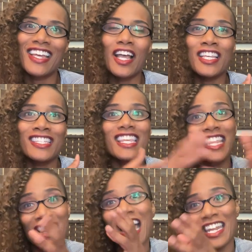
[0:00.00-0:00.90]
is
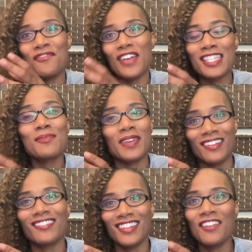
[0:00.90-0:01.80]
in that
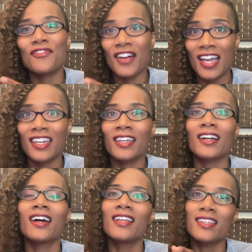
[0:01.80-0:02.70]
investment in
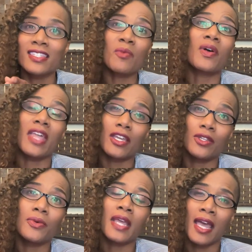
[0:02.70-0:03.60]
finding someone that
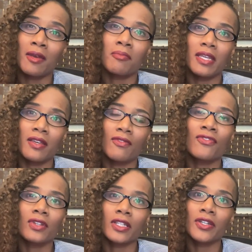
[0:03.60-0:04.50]
you can be
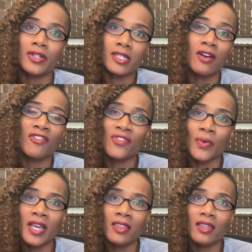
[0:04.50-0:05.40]
fully yourself
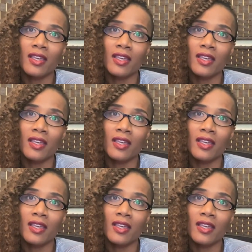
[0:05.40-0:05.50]
with.